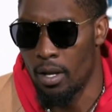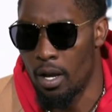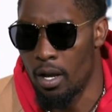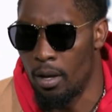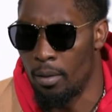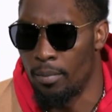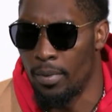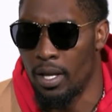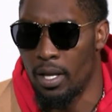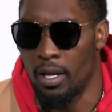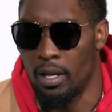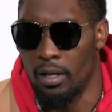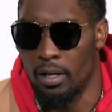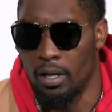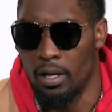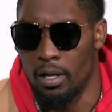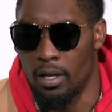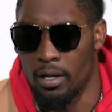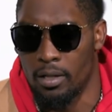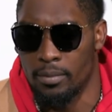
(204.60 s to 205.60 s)
Oh,
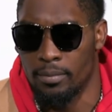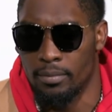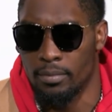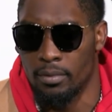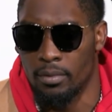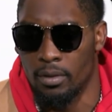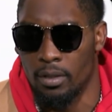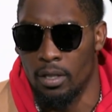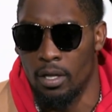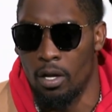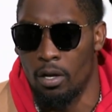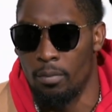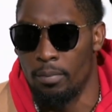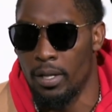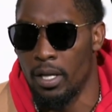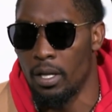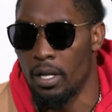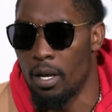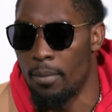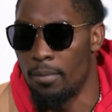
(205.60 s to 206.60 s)
man, you know,
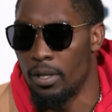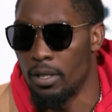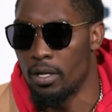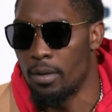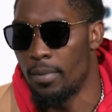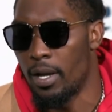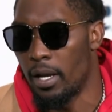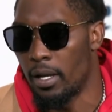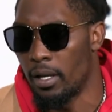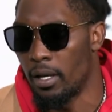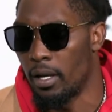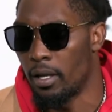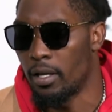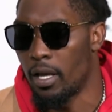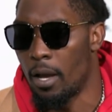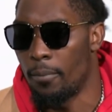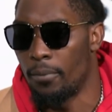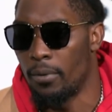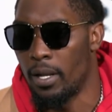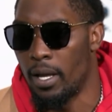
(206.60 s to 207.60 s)
being able to come out here and
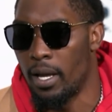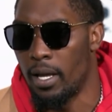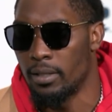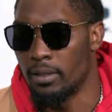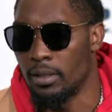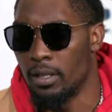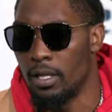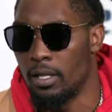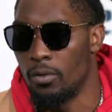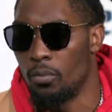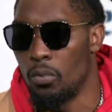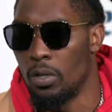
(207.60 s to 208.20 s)
capitalize and get the